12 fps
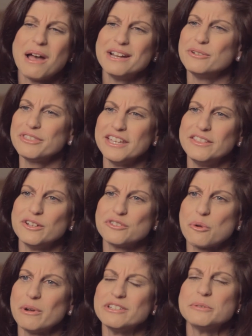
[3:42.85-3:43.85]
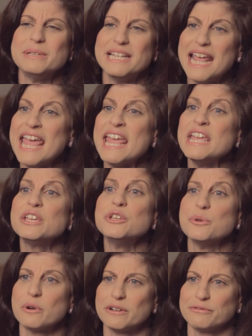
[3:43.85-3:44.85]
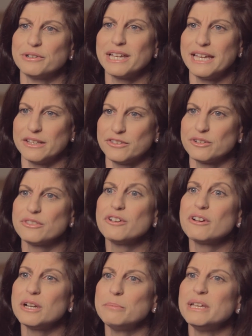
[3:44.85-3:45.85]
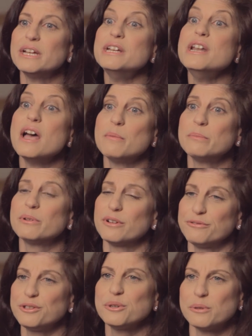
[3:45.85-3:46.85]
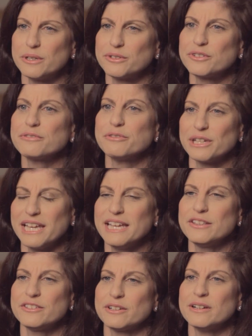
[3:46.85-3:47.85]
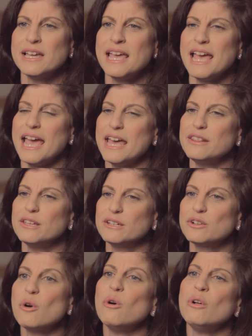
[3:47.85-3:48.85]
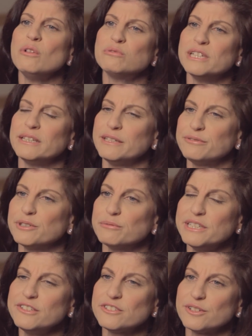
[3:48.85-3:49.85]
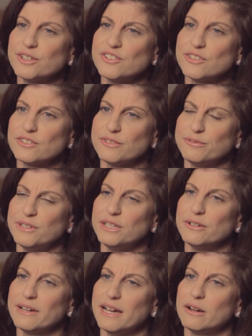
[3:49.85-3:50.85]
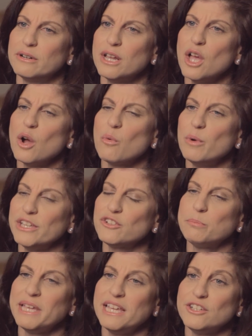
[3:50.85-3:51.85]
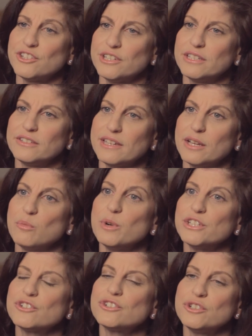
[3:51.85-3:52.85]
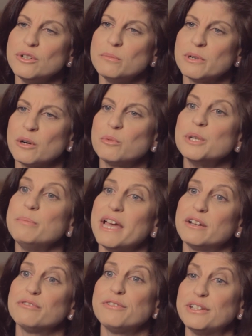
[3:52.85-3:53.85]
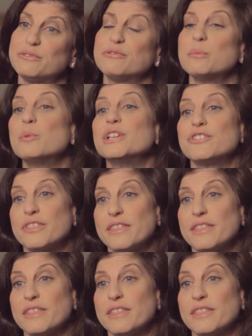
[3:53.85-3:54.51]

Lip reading: I don't think there's going to be a cure for cancer. There are going to be a number of cures for cancer. And the goal really for research is to figure out which patient and which tumor would benefit from which